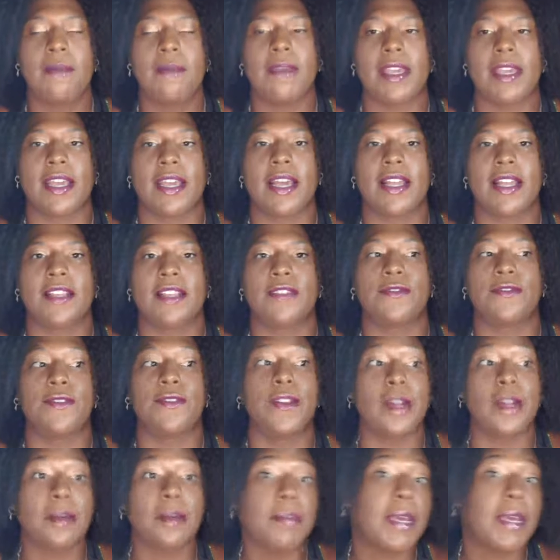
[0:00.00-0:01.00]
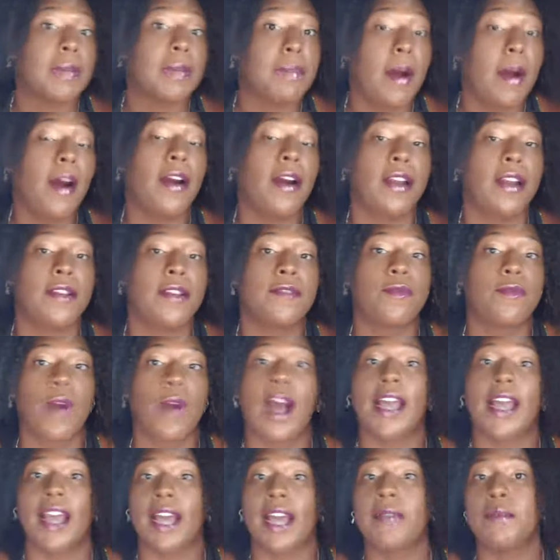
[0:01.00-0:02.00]
because for a big part of
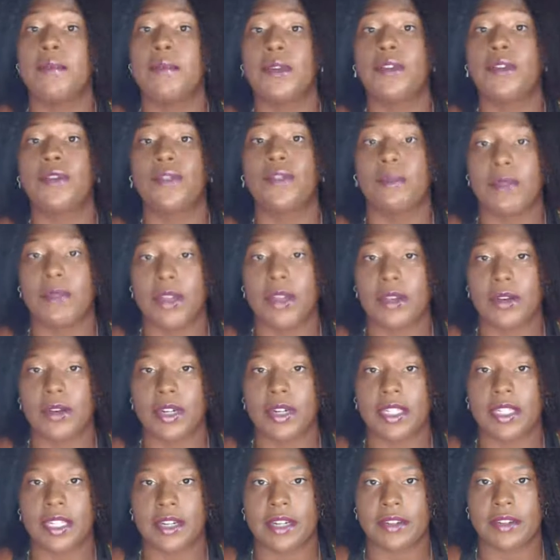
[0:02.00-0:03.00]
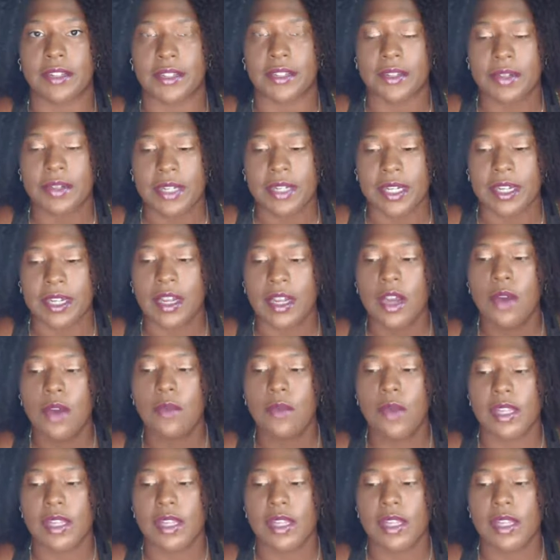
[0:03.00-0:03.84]
why I moved from New York to Arizona